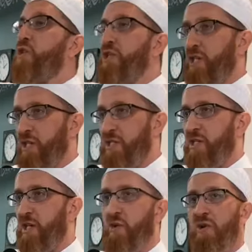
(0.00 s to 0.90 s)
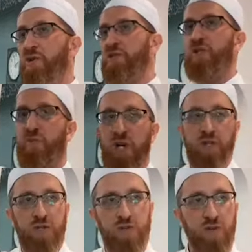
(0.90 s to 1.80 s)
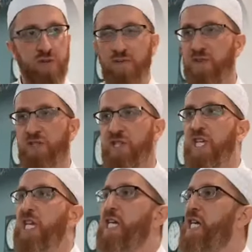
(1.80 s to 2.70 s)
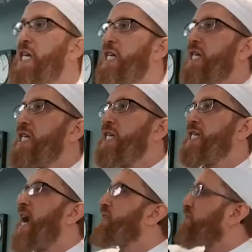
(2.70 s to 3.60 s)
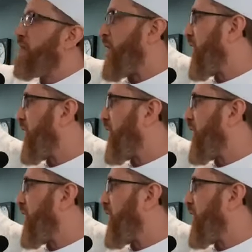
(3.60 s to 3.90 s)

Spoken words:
goodness, in order to spread the truth of this deen. That's from